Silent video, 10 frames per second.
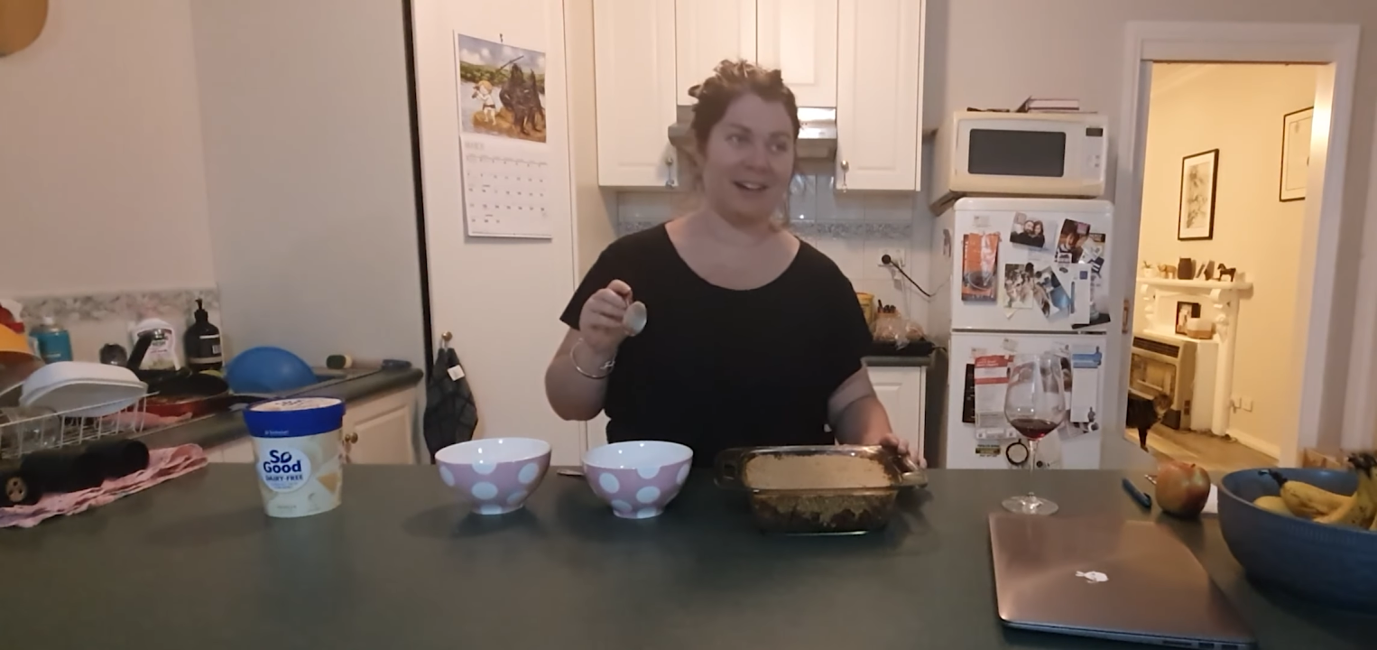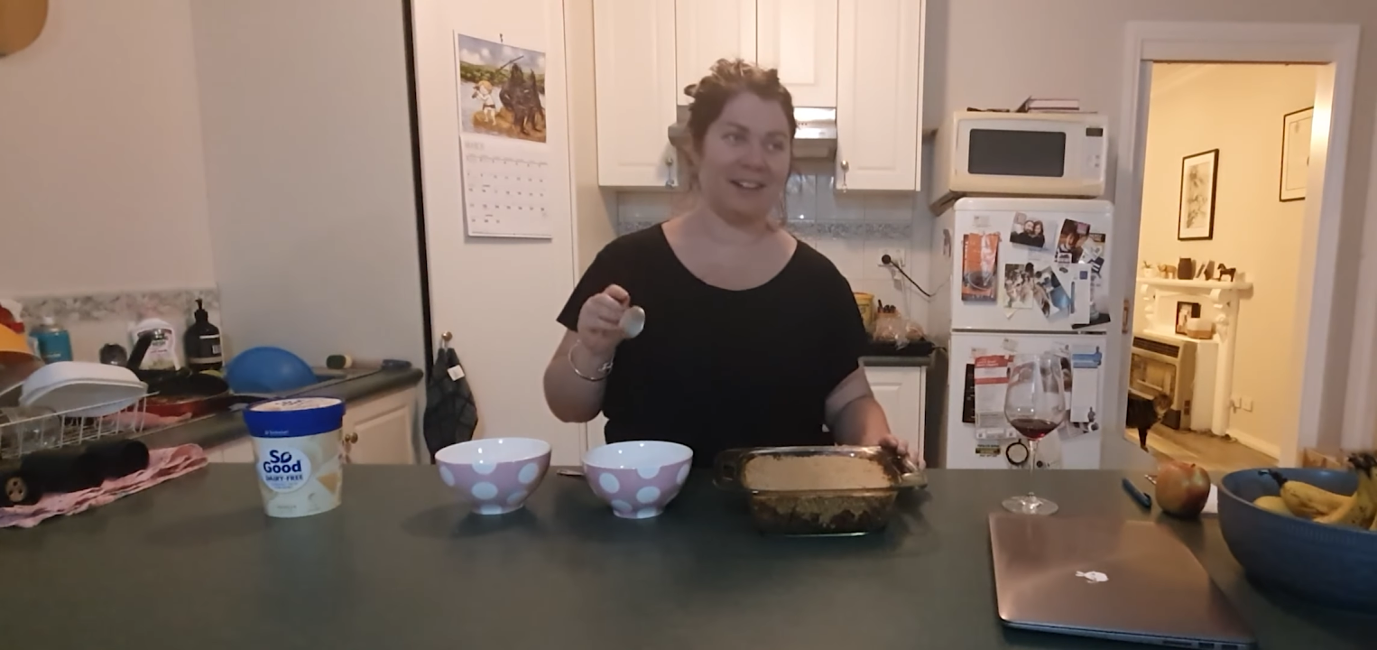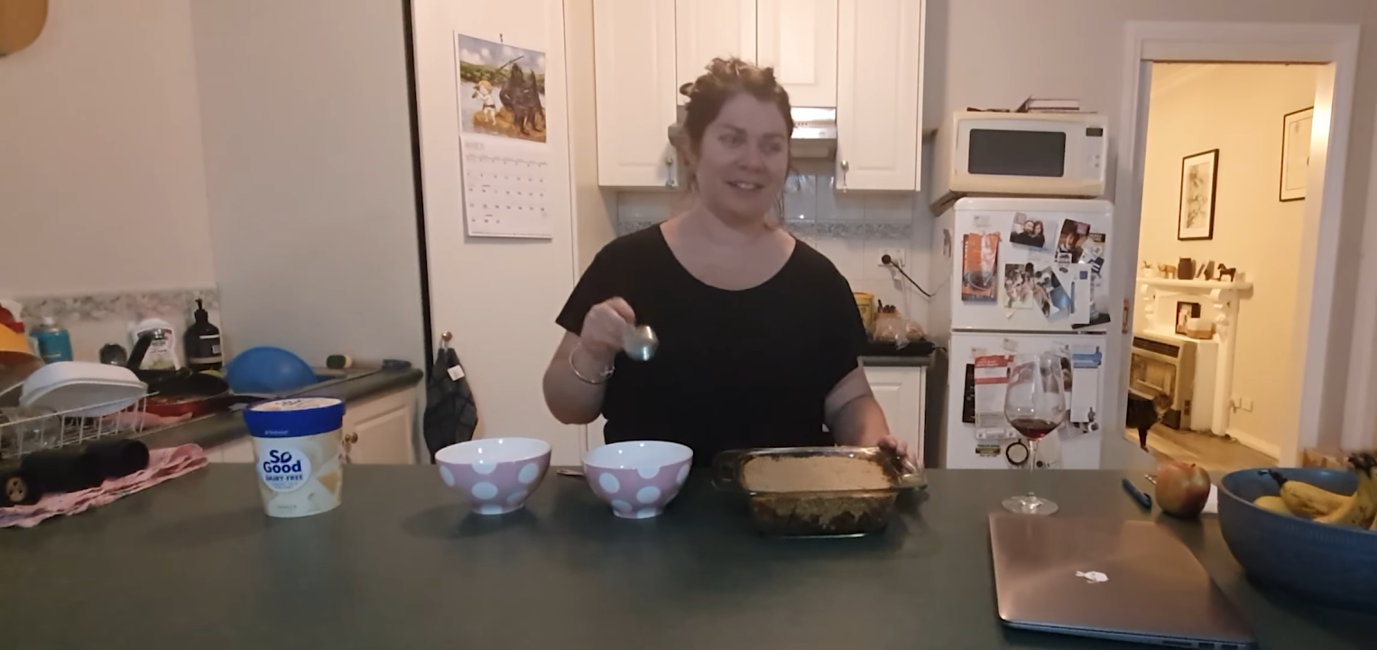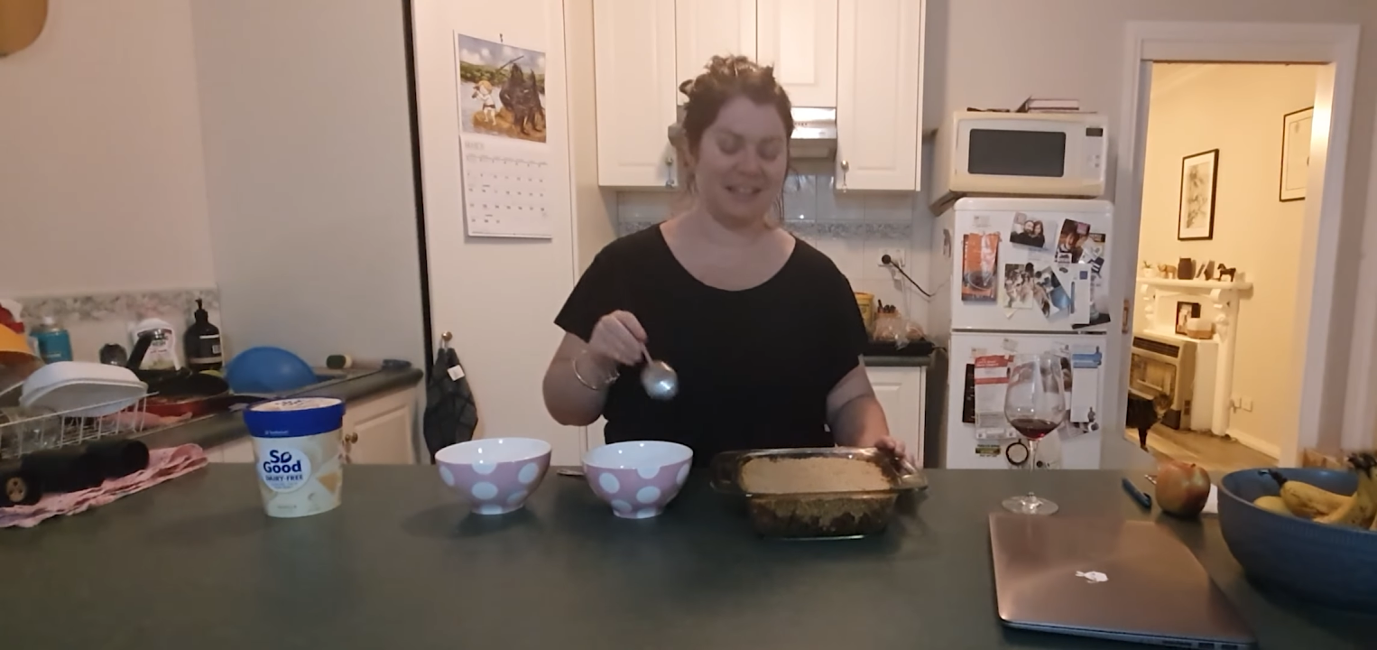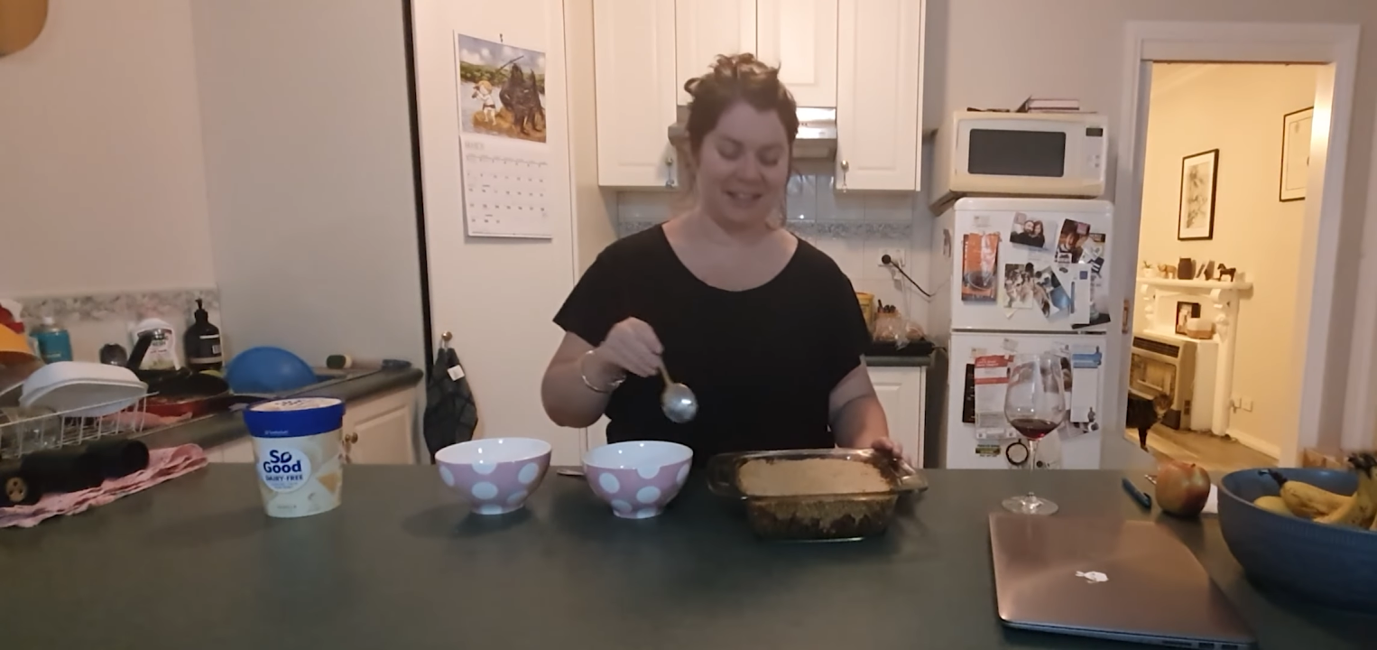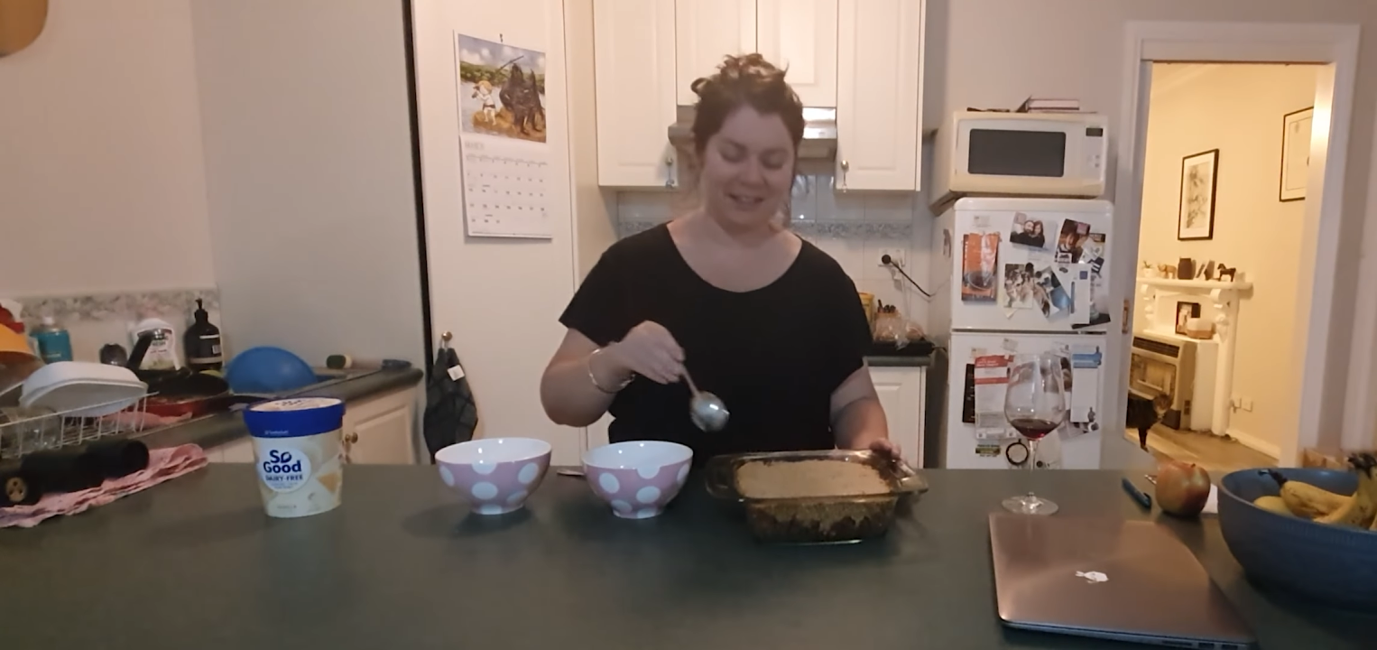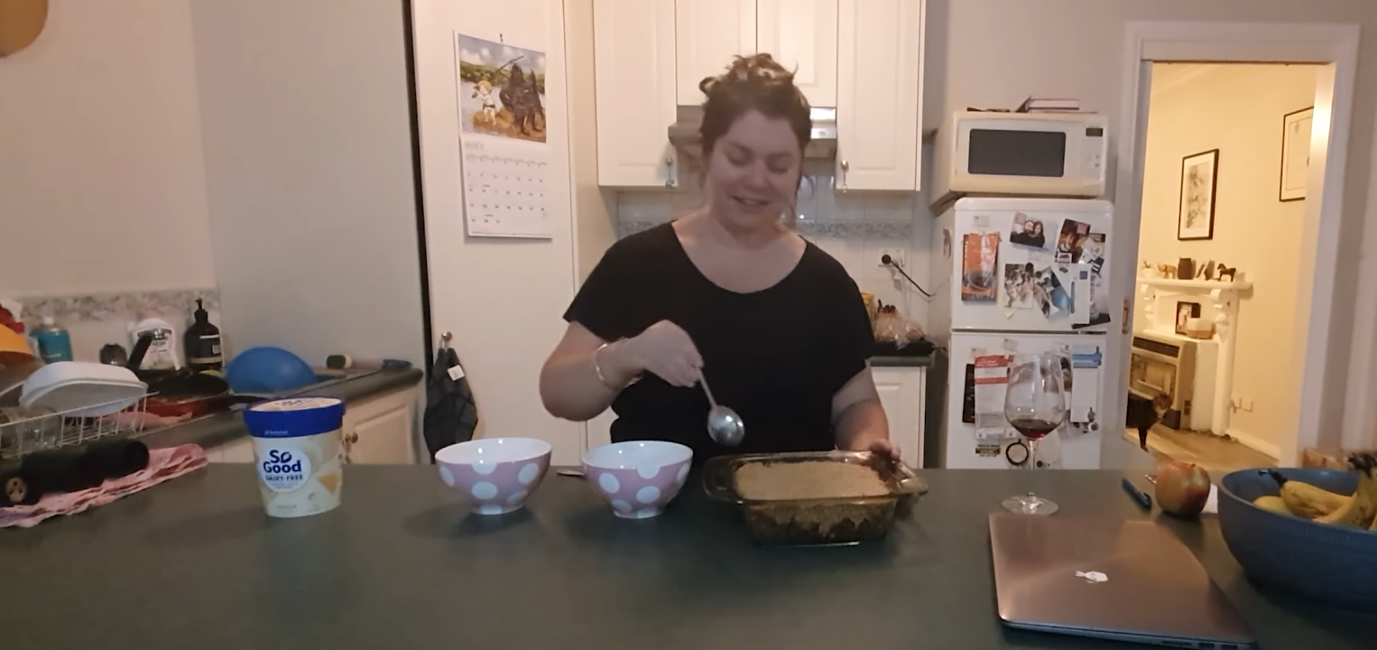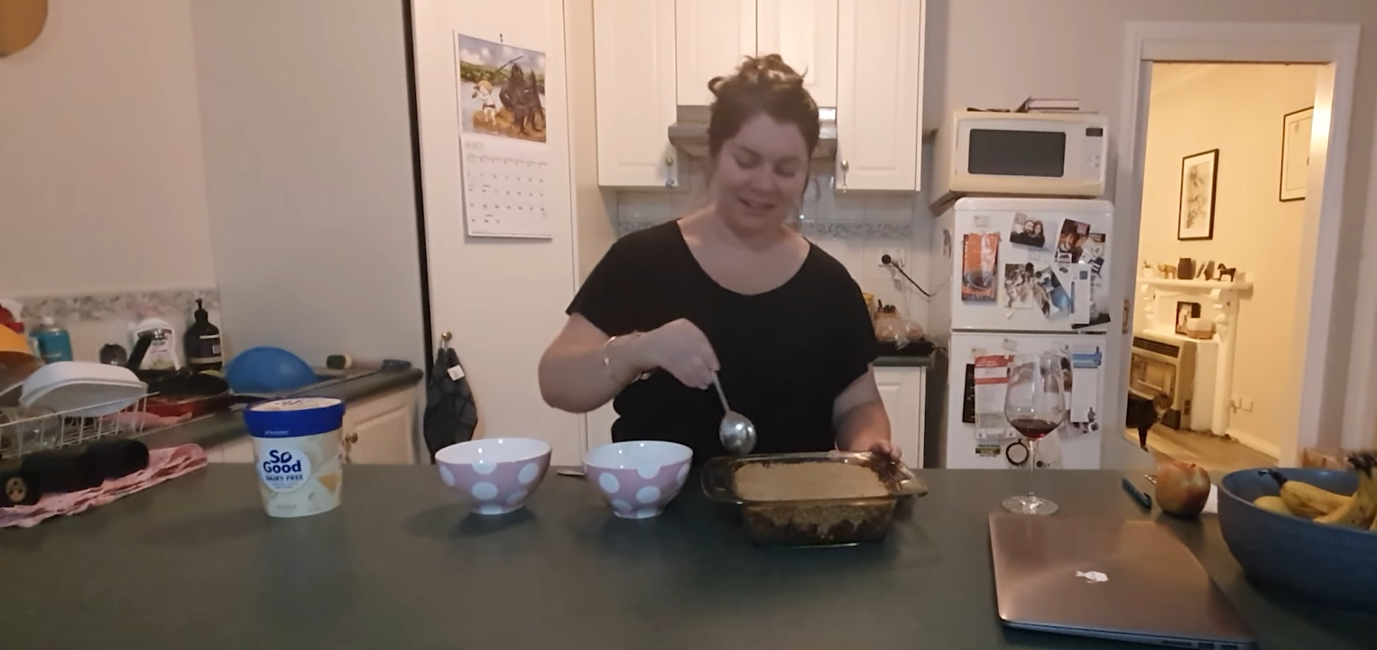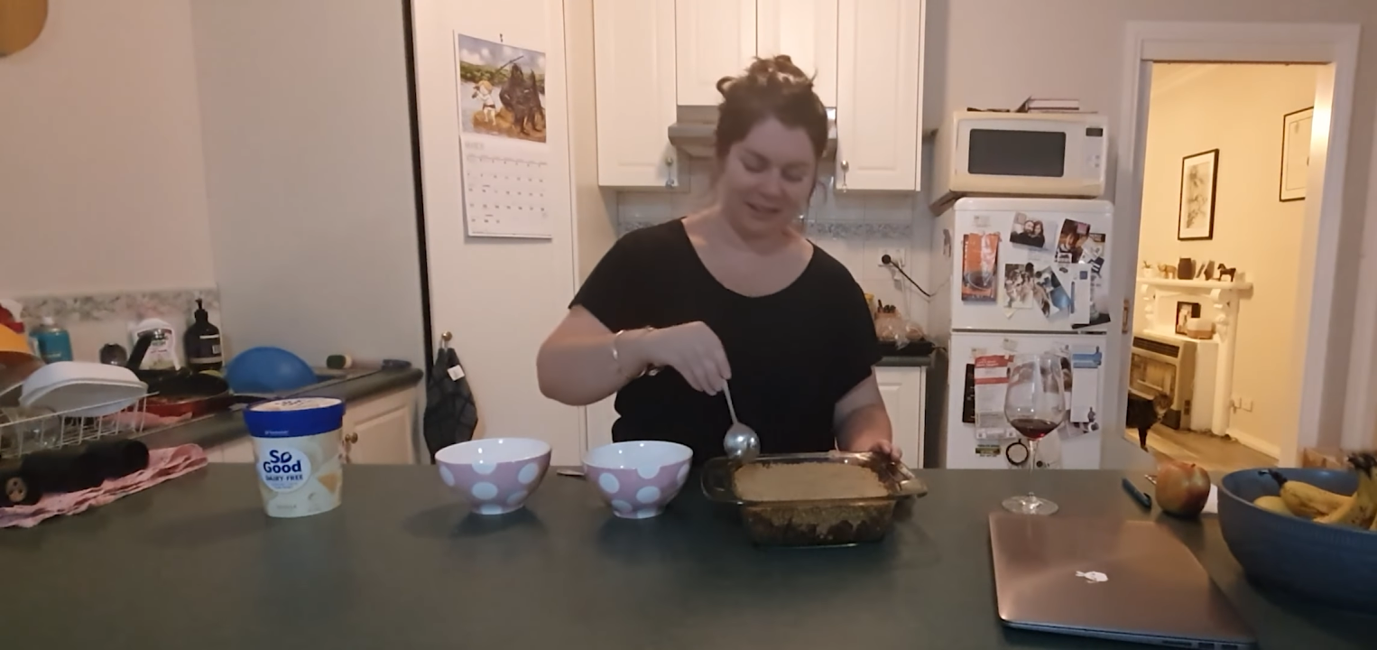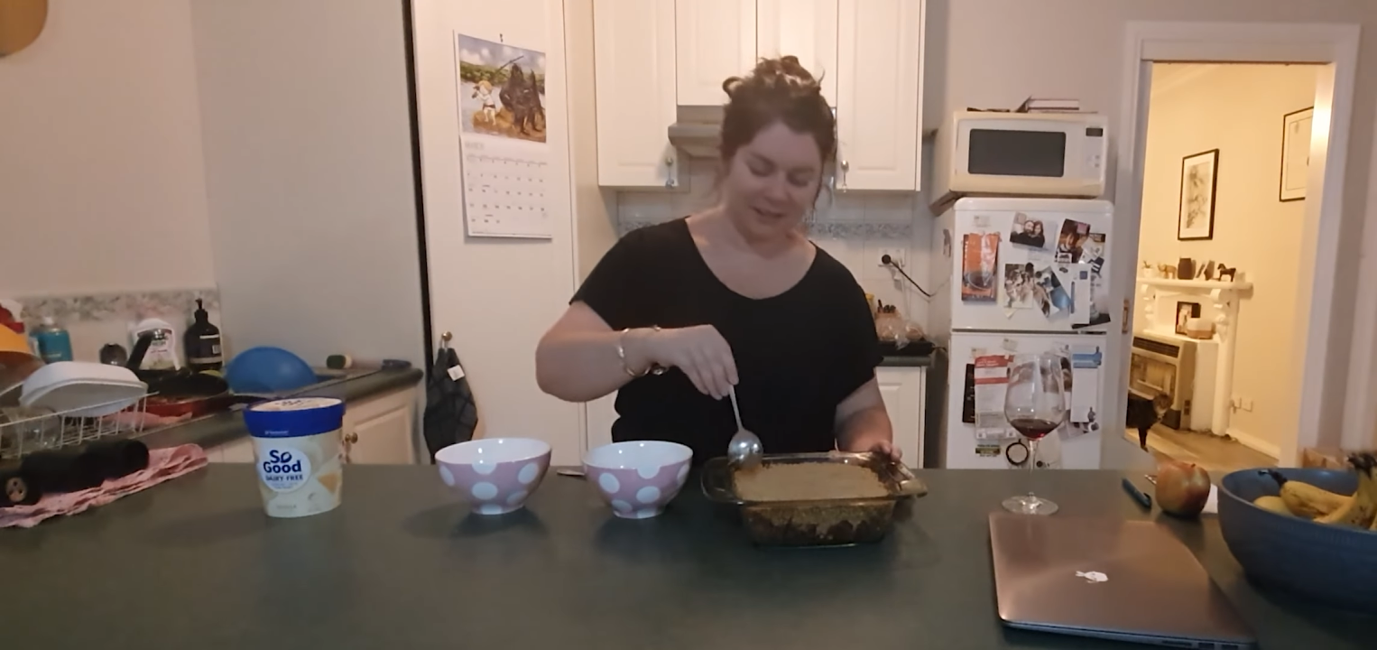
cut it.